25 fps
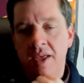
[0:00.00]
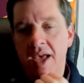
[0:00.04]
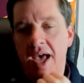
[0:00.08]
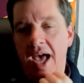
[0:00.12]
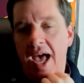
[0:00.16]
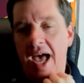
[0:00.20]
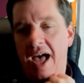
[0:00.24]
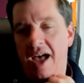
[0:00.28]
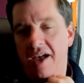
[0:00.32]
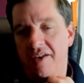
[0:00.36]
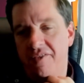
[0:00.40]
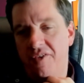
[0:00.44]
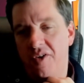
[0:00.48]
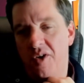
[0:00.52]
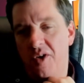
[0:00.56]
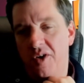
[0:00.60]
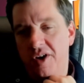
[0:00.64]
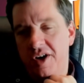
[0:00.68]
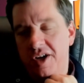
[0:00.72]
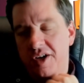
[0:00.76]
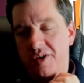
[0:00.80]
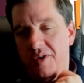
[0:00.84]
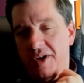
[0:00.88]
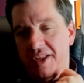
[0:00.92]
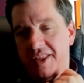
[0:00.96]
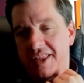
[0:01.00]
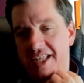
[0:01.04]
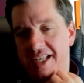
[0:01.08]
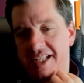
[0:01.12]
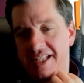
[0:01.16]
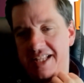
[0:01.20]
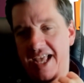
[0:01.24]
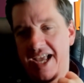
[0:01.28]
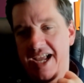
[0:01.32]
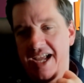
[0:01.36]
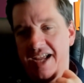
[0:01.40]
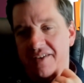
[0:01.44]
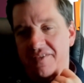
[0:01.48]
Alpha Horde, do I think
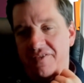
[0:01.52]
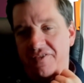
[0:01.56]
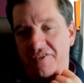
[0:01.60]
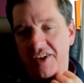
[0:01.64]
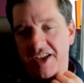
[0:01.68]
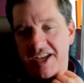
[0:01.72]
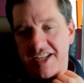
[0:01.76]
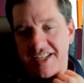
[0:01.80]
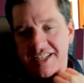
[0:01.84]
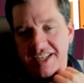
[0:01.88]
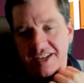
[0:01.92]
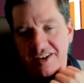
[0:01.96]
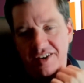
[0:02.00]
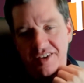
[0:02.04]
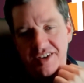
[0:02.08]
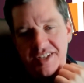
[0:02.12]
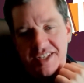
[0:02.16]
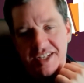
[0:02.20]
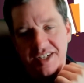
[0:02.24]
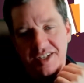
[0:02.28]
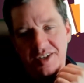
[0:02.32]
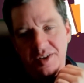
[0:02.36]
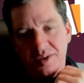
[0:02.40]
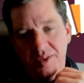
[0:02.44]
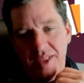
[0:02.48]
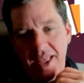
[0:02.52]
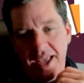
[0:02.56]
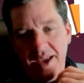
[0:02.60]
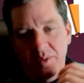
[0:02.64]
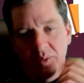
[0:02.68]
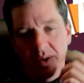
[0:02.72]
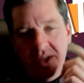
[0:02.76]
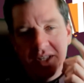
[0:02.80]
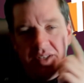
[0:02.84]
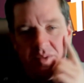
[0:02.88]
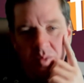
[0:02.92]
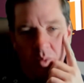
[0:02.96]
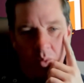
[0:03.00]
they can fix it, or is it too late?
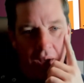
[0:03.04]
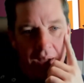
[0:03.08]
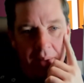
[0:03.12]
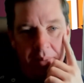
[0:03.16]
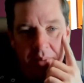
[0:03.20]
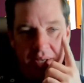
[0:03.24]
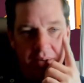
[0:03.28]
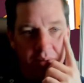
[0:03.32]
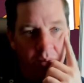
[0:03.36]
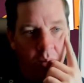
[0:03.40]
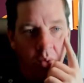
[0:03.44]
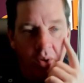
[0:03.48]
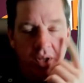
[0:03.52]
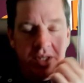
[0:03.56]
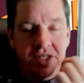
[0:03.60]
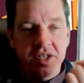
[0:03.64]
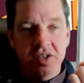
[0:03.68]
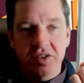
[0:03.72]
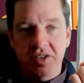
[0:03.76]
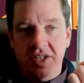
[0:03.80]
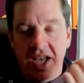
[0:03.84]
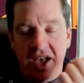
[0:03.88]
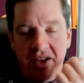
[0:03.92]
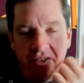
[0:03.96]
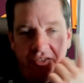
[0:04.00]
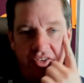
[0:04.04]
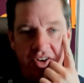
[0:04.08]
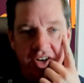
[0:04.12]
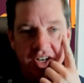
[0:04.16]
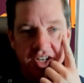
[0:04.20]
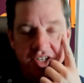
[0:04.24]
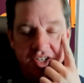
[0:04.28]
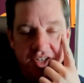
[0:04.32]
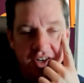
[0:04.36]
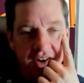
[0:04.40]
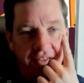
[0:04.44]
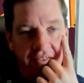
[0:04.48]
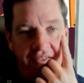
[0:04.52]
What's your
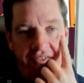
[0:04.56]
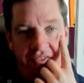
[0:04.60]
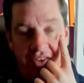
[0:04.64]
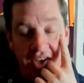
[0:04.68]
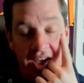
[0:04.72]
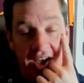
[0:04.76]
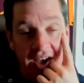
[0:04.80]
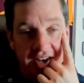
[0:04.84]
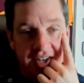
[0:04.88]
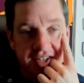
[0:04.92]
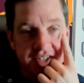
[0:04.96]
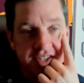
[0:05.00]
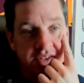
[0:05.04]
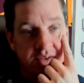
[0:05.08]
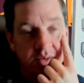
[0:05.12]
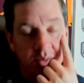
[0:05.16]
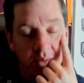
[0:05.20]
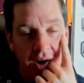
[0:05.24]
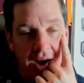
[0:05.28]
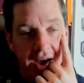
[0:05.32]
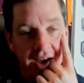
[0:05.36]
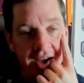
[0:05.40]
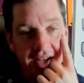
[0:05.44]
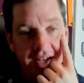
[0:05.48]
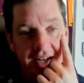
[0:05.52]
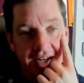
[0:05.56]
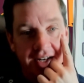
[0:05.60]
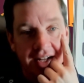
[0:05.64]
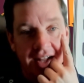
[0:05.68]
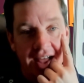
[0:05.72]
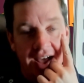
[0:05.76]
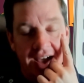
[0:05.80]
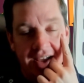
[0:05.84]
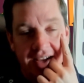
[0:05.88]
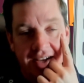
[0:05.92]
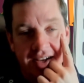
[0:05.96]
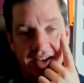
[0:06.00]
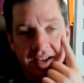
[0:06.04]
definition of fixed, right?
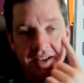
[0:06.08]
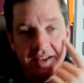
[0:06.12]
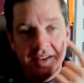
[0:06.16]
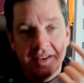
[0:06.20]
Like,